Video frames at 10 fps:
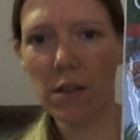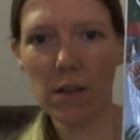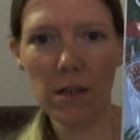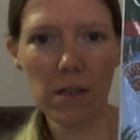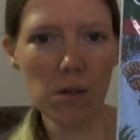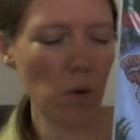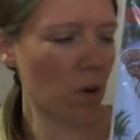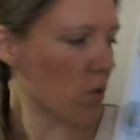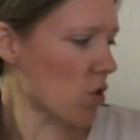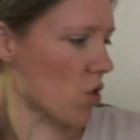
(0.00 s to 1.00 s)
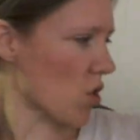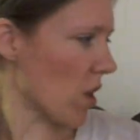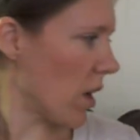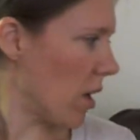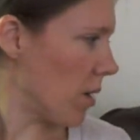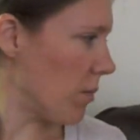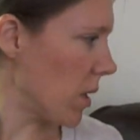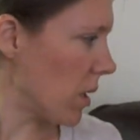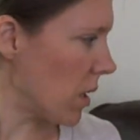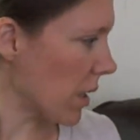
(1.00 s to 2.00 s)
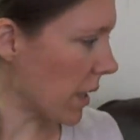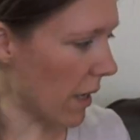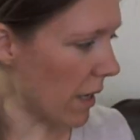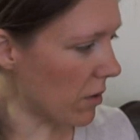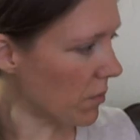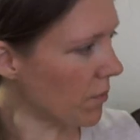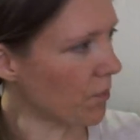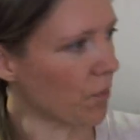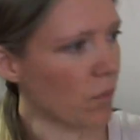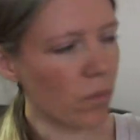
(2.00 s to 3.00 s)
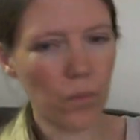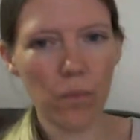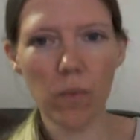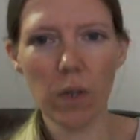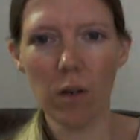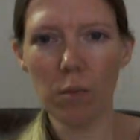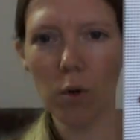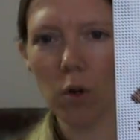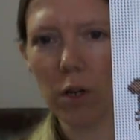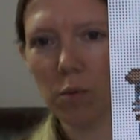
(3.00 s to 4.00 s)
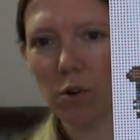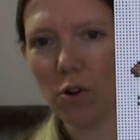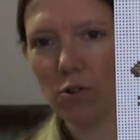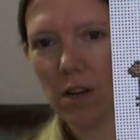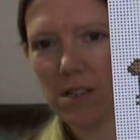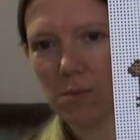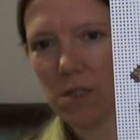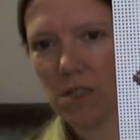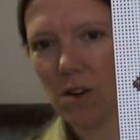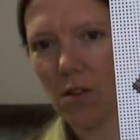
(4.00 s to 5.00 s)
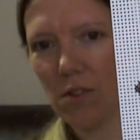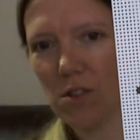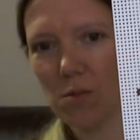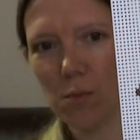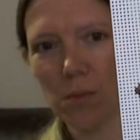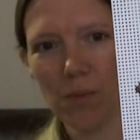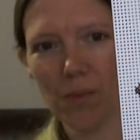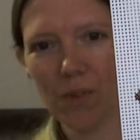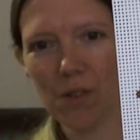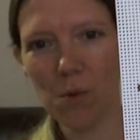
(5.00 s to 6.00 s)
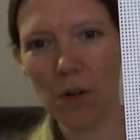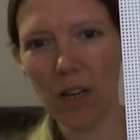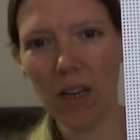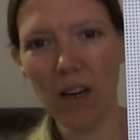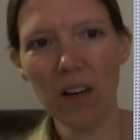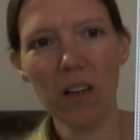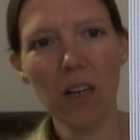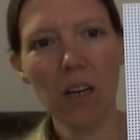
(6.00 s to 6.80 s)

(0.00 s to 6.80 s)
these ones, again, are pulling progress. I'm still on this one here.